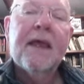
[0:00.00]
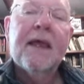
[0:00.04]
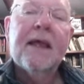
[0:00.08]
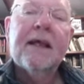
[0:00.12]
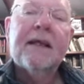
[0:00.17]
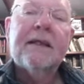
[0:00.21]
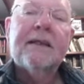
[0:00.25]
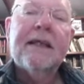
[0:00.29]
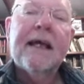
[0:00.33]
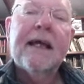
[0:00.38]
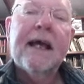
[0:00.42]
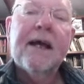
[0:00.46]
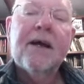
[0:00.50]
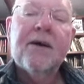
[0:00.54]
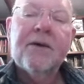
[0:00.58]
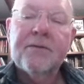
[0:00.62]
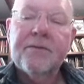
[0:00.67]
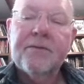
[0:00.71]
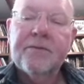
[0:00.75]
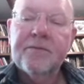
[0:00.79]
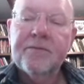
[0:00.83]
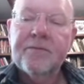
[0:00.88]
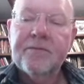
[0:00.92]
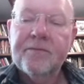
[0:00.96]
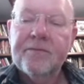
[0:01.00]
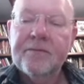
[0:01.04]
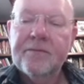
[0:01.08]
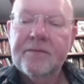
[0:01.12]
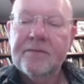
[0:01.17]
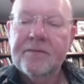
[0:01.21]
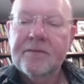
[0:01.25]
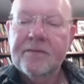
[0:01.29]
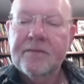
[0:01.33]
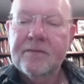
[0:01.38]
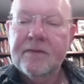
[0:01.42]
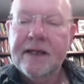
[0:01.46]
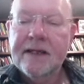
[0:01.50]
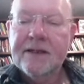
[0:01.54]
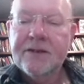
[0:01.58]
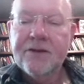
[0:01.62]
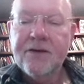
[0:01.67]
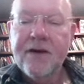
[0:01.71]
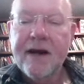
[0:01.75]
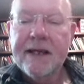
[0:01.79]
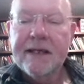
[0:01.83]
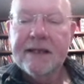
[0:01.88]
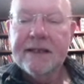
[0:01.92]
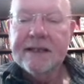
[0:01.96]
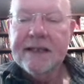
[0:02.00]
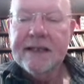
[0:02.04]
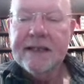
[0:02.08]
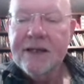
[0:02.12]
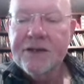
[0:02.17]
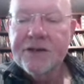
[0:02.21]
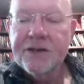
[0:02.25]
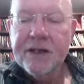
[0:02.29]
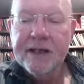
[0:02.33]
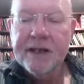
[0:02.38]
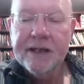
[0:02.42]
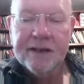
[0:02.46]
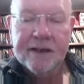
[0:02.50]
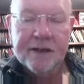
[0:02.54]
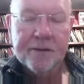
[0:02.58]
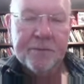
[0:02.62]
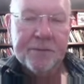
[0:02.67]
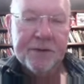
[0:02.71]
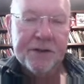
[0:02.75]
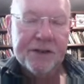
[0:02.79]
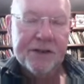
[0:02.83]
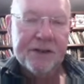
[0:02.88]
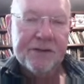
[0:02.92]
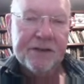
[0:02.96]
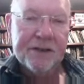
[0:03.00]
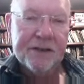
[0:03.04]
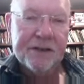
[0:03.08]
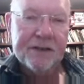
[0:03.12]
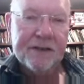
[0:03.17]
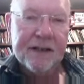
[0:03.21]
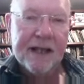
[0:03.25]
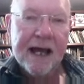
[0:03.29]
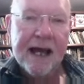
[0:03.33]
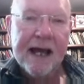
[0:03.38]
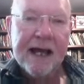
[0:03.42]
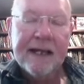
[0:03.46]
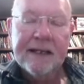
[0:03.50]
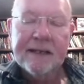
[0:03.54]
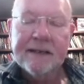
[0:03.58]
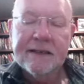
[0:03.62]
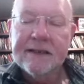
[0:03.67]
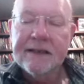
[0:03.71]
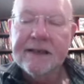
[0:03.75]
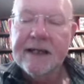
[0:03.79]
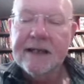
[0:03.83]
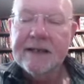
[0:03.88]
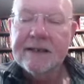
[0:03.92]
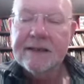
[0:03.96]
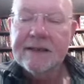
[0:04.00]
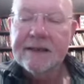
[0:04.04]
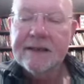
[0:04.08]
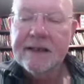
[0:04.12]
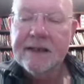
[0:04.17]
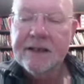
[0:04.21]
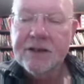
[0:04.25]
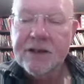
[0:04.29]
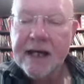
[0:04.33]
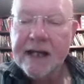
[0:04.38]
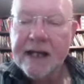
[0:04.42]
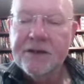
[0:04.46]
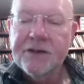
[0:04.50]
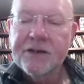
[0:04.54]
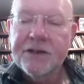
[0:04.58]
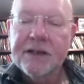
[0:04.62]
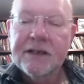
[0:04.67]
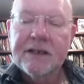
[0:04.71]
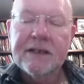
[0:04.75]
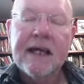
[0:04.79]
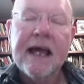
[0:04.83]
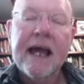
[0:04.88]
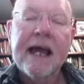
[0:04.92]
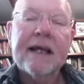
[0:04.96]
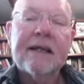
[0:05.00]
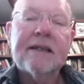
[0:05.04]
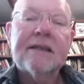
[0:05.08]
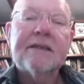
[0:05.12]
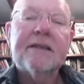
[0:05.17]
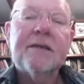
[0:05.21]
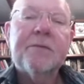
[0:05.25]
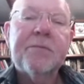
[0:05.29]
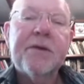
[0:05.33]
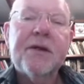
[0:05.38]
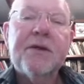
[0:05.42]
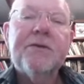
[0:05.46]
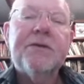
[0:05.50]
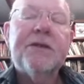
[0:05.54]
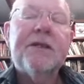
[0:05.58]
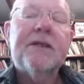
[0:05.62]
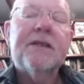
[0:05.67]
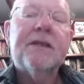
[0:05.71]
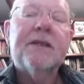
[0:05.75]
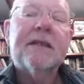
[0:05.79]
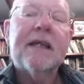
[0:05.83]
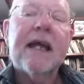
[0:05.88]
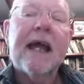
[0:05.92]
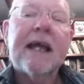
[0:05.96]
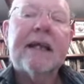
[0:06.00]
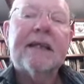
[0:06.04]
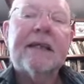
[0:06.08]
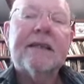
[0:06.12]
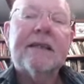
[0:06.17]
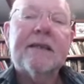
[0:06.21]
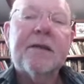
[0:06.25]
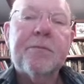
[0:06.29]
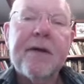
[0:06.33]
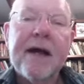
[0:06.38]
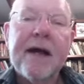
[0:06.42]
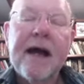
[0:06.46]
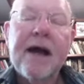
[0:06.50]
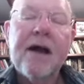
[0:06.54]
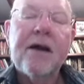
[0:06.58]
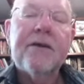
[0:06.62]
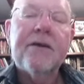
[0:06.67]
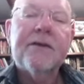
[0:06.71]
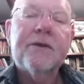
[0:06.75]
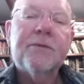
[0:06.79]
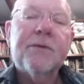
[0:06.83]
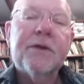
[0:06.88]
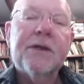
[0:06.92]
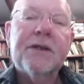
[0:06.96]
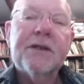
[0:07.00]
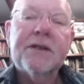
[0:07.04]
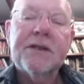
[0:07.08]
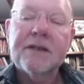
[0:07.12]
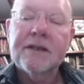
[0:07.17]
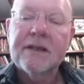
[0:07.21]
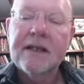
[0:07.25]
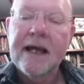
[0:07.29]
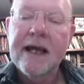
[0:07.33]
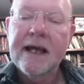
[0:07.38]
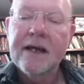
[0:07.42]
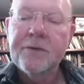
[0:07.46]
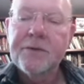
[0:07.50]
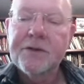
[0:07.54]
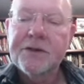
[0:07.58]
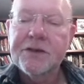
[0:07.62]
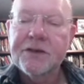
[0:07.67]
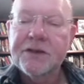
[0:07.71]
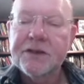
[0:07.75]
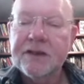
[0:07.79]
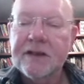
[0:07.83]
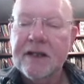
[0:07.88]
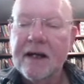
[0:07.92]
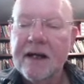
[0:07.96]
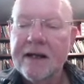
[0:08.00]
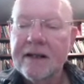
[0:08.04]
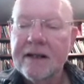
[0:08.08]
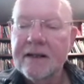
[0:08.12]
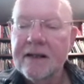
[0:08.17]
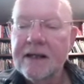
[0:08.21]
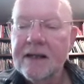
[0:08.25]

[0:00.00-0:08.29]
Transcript: Now, it's great teaching that produces that. It's the challenging text, the beauty of the text, the power of the words and language and style.